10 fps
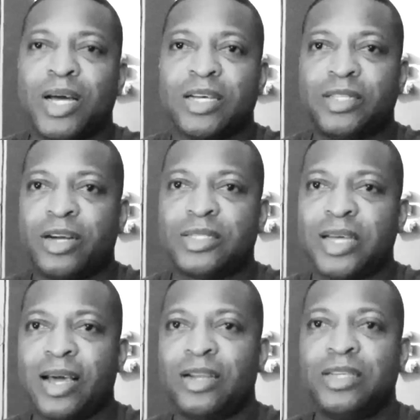because they're
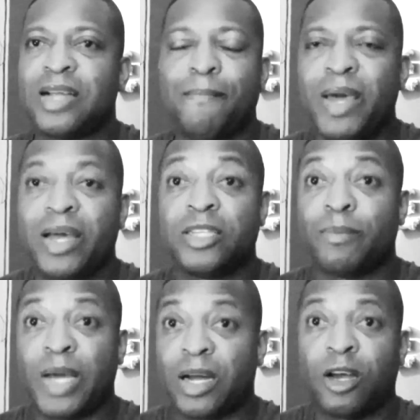saying he's not making
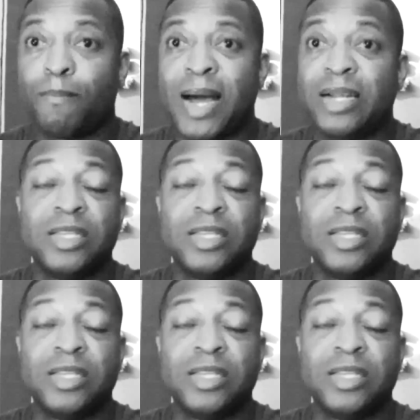Jamaica look bad,